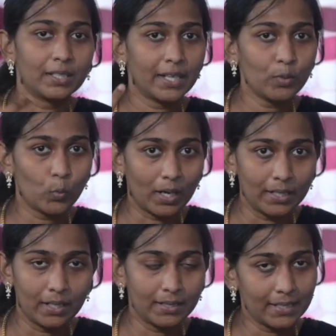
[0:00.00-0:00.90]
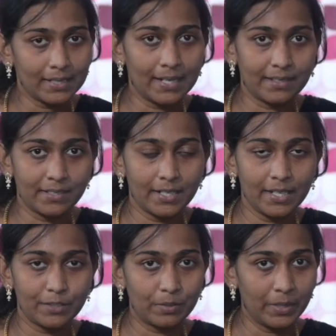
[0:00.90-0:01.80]
Then the next
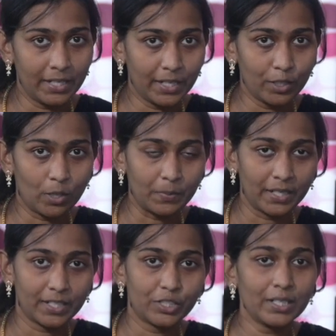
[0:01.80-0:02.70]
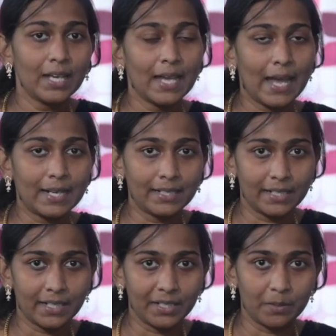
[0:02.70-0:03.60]
day it will be reading comprehension and
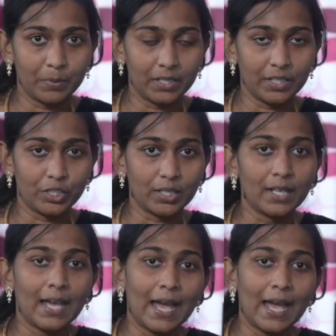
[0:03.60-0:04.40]
data interpretation.